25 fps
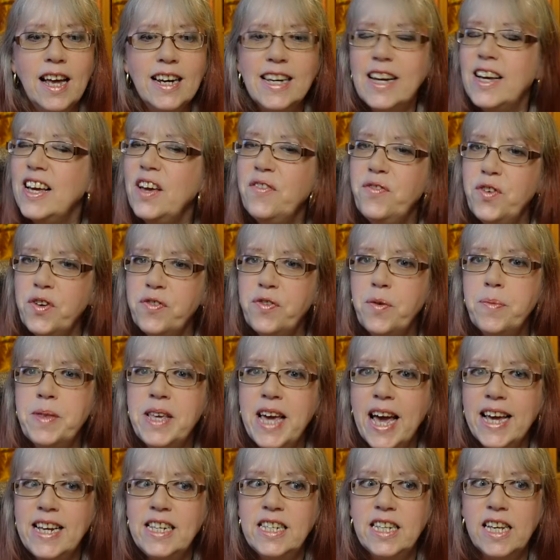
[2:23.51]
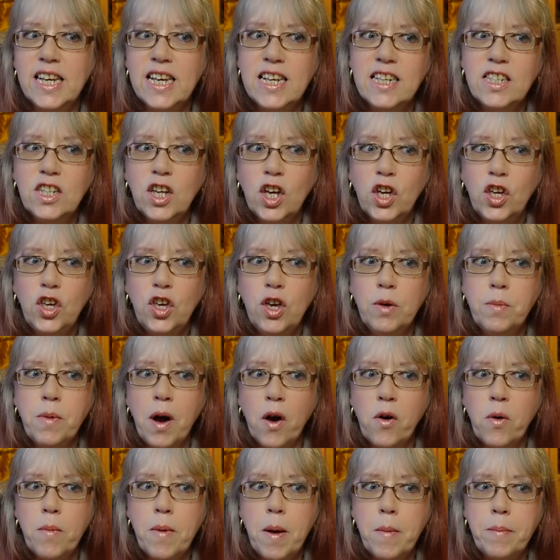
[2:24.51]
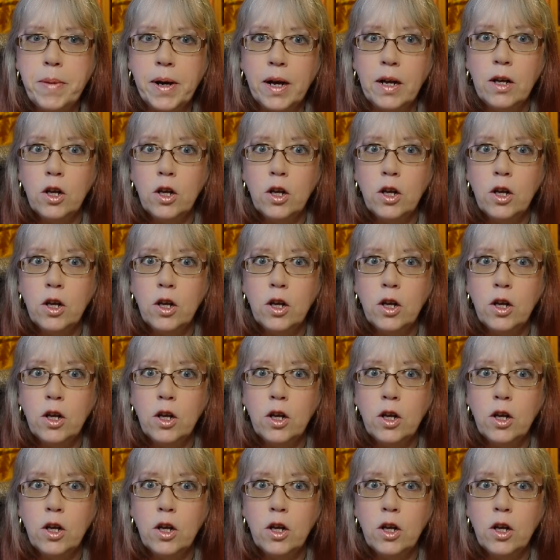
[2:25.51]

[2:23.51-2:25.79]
Now, if you're from the 80s, you might remember,